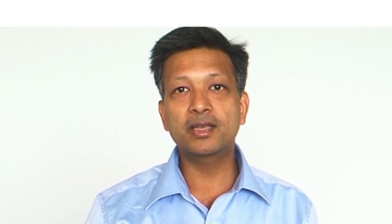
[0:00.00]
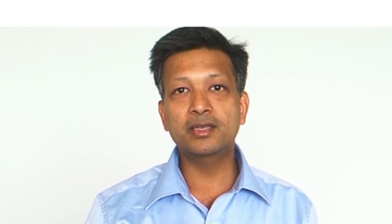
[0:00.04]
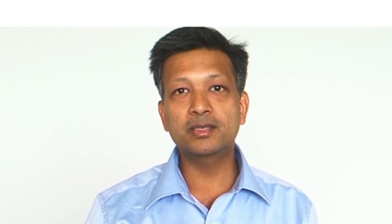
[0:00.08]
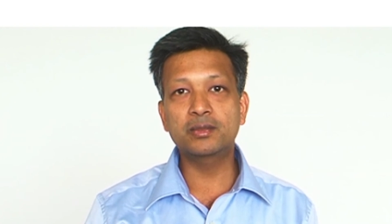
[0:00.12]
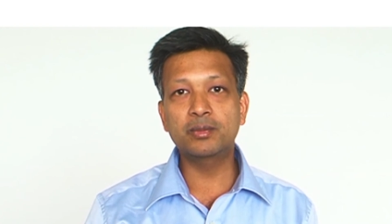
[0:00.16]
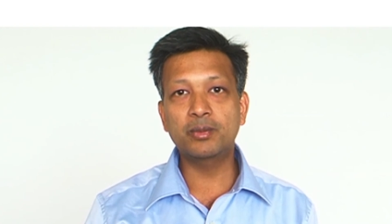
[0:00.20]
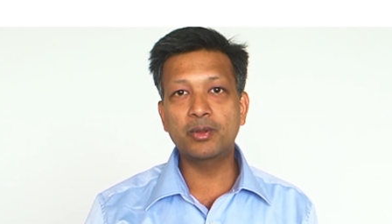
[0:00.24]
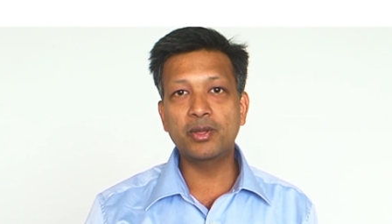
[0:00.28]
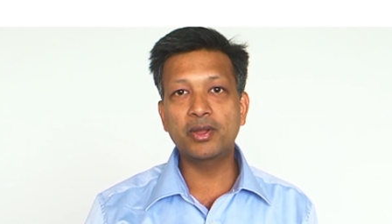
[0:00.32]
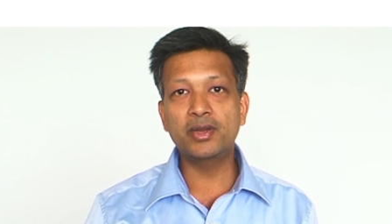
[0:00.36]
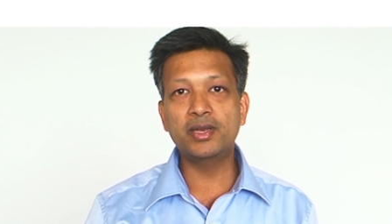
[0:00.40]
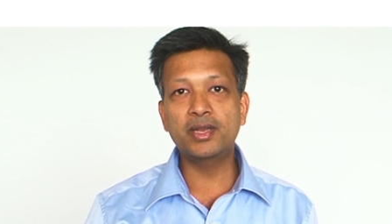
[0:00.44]

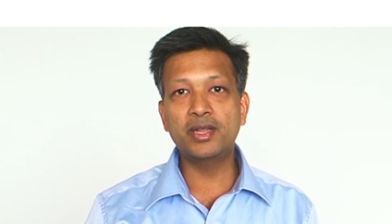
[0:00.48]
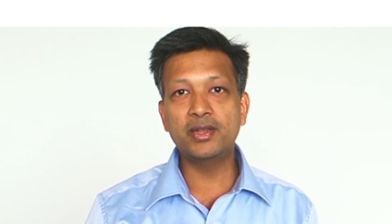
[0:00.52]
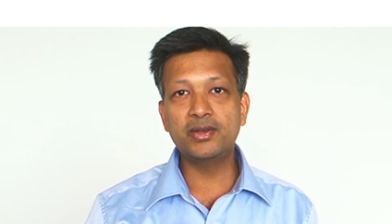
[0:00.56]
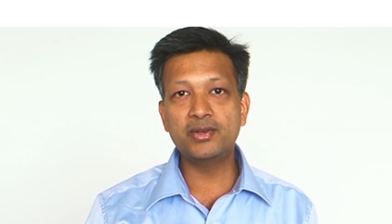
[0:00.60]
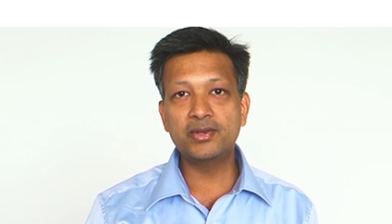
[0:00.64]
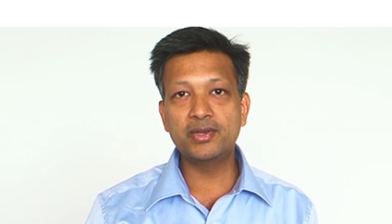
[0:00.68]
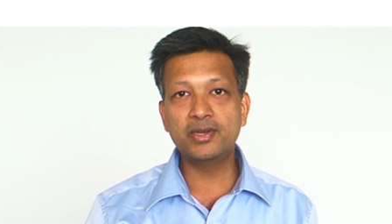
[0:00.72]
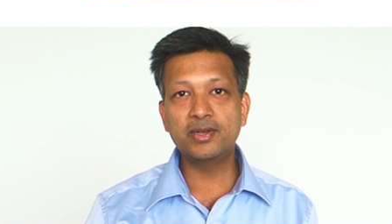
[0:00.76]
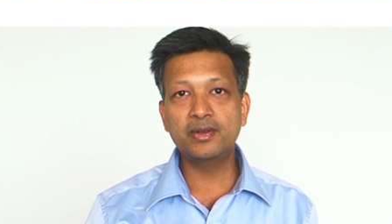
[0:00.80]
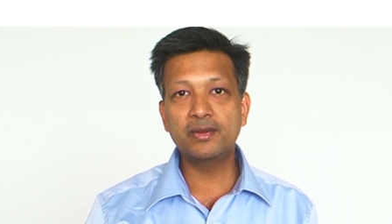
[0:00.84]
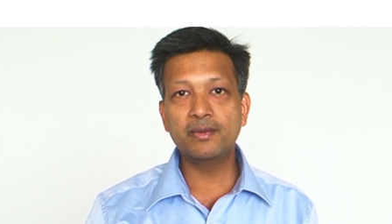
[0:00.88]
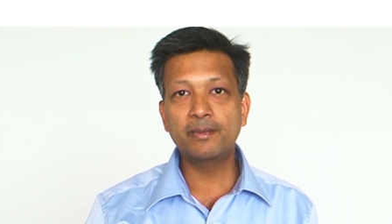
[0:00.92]

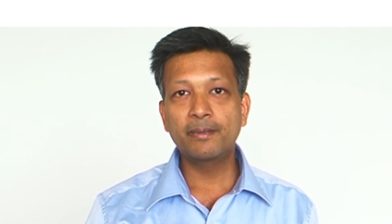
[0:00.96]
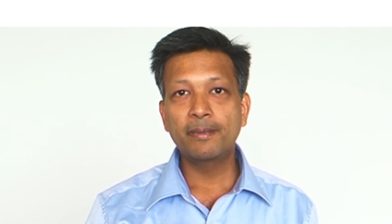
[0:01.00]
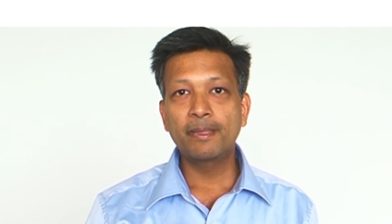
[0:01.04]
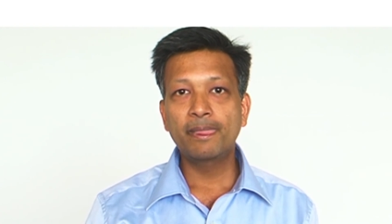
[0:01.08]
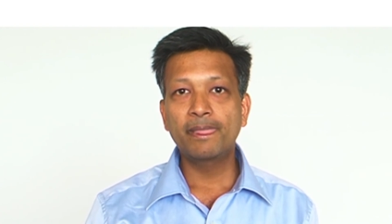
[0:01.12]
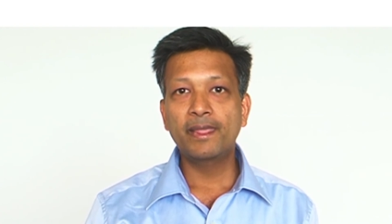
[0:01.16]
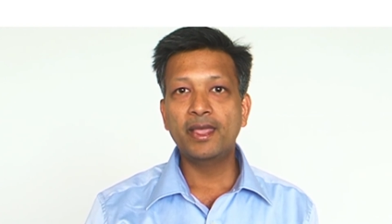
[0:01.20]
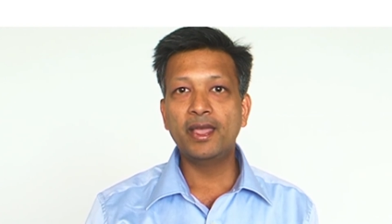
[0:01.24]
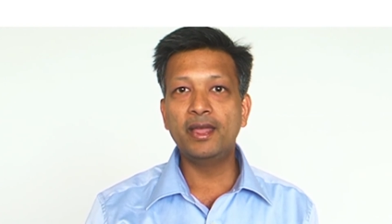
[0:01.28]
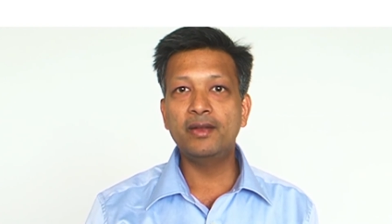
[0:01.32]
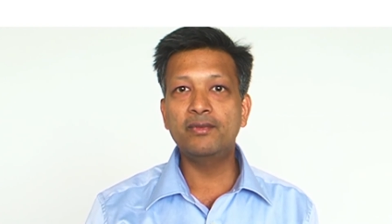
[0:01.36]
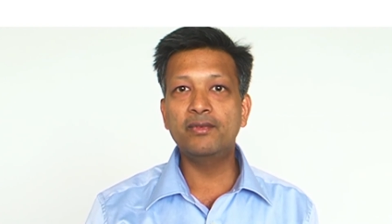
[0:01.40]
exploitation
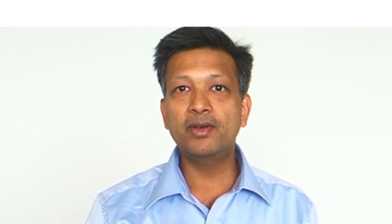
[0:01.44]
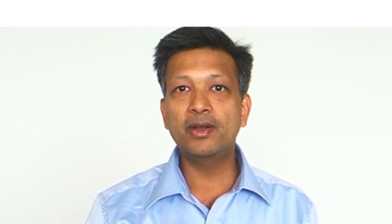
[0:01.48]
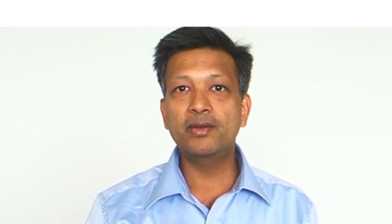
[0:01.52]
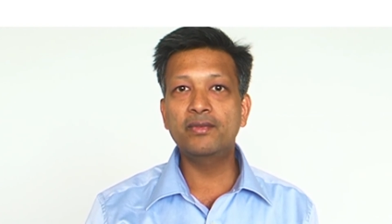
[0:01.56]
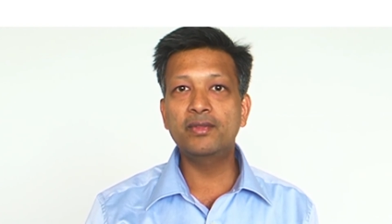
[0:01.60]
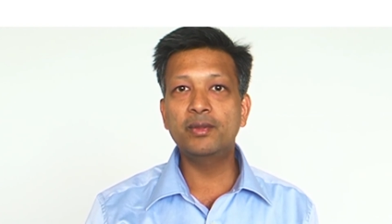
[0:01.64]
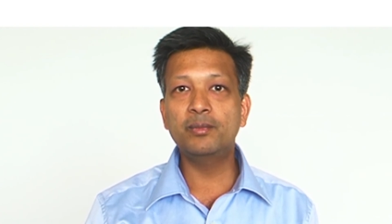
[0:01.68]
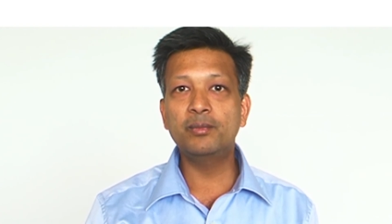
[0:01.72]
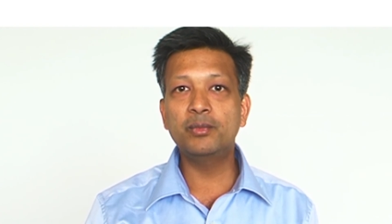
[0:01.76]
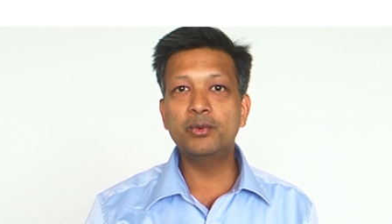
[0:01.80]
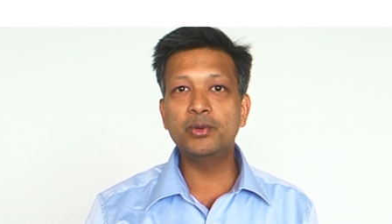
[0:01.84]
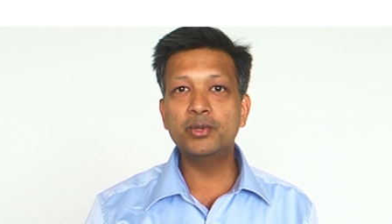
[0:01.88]
and one
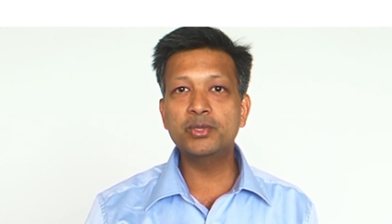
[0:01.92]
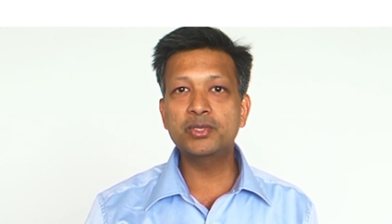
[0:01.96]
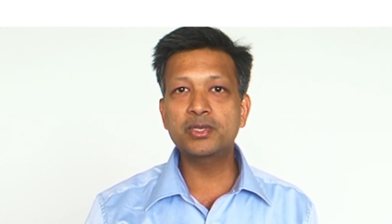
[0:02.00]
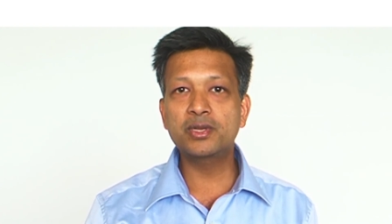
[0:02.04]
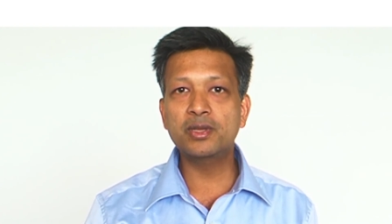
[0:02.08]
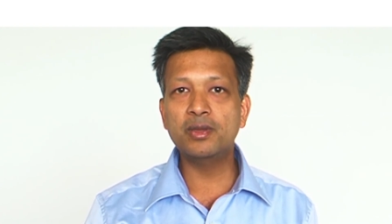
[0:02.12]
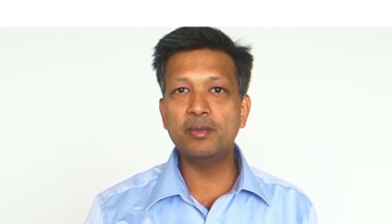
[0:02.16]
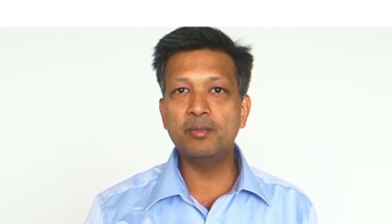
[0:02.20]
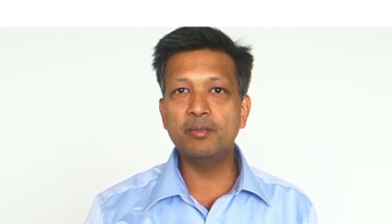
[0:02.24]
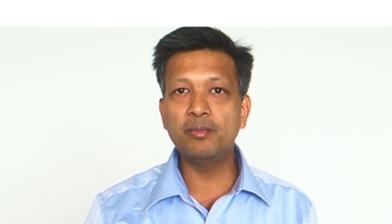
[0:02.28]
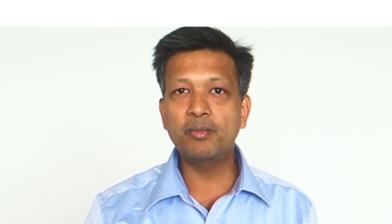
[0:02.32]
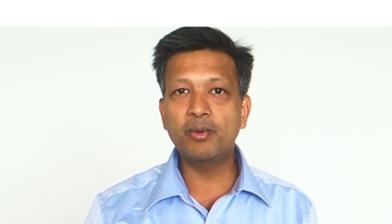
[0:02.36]
of the most
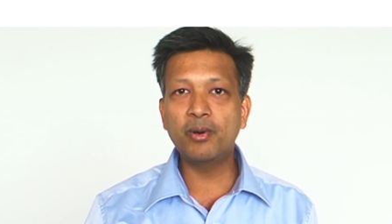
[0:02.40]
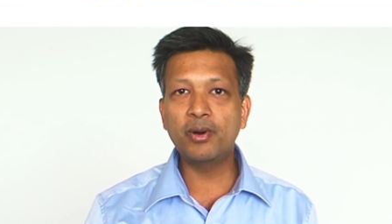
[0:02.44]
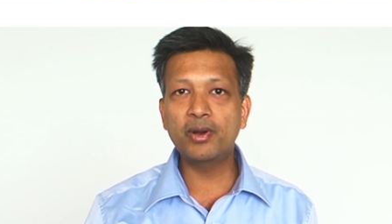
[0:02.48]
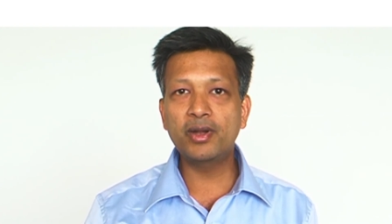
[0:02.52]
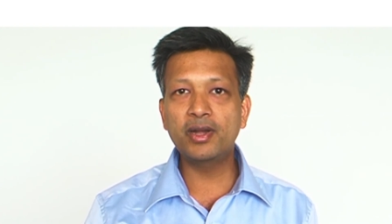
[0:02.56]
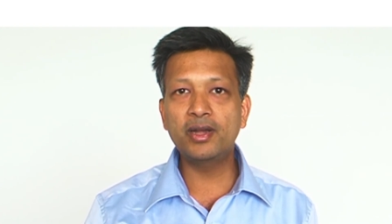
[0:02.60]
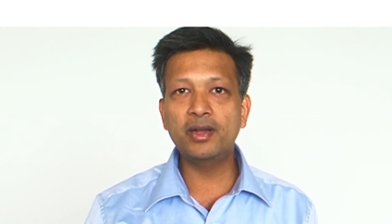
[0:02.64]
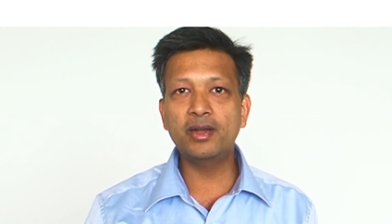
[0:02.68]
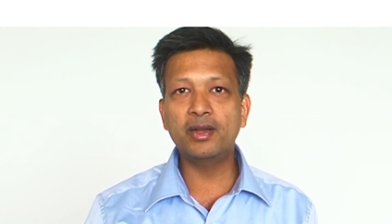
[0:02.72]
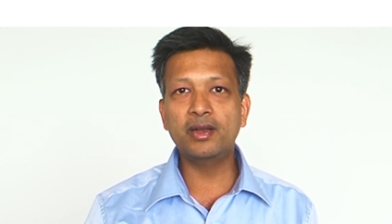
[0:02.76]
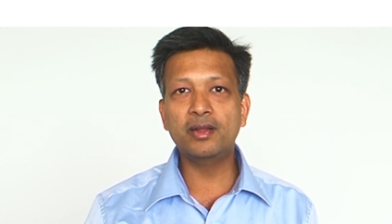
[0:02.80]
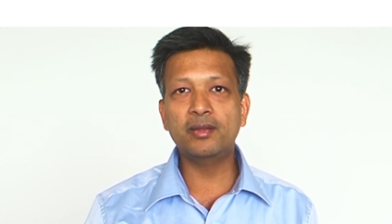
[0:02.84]

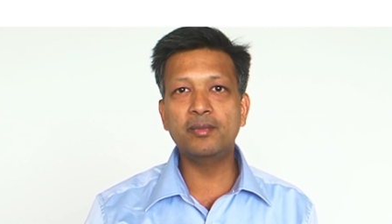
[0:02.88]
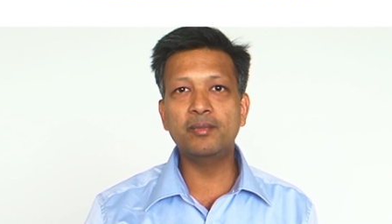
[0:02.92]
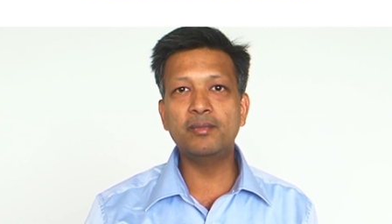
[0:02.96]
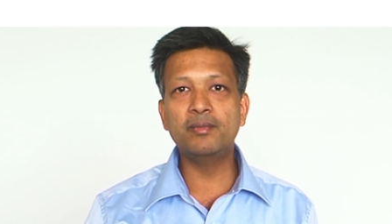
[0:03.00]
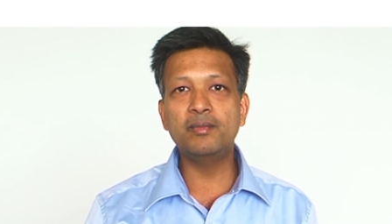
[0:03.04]
important